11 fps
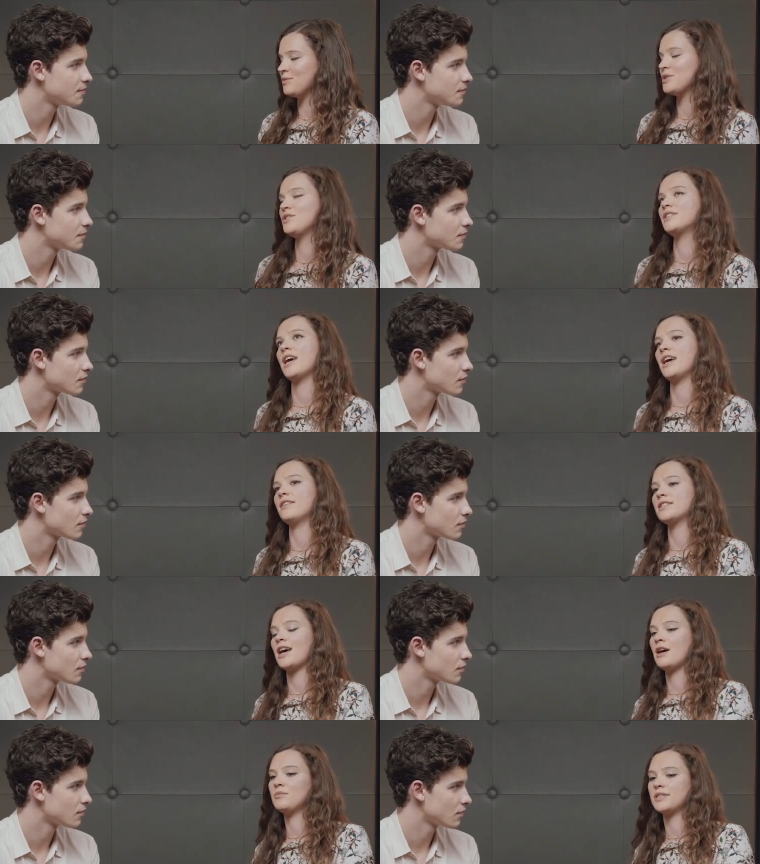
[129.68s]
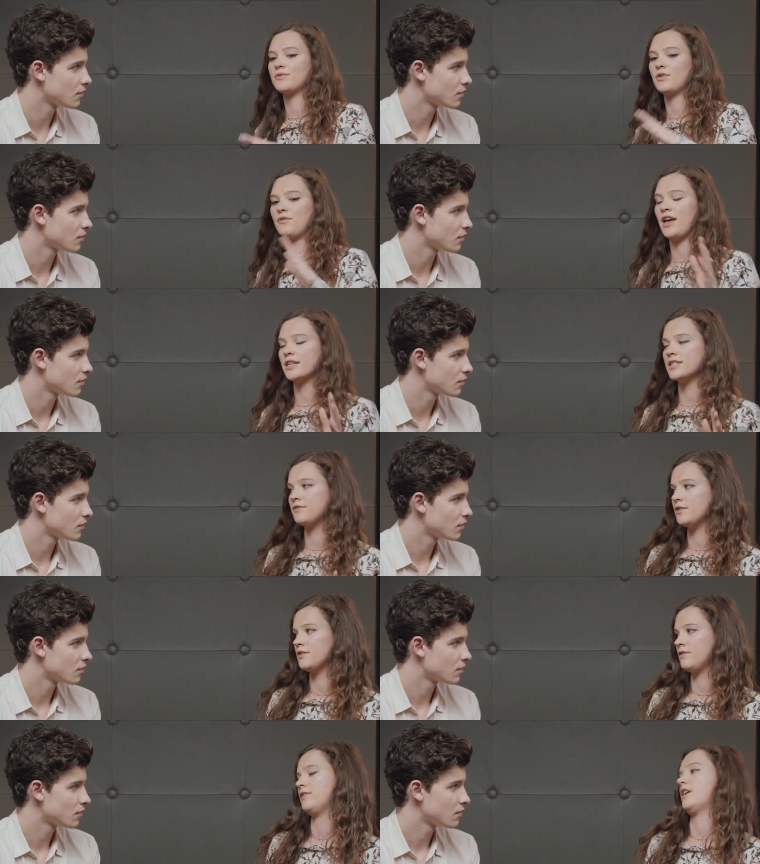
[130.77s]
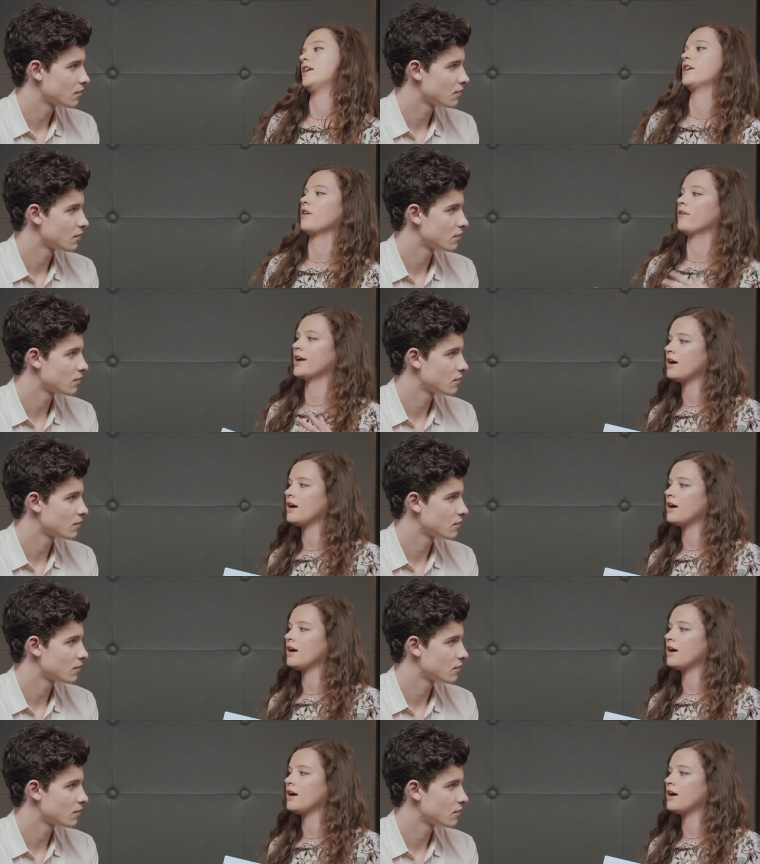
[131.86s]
Speaker 1: Would you say this album is reflective of kind of growing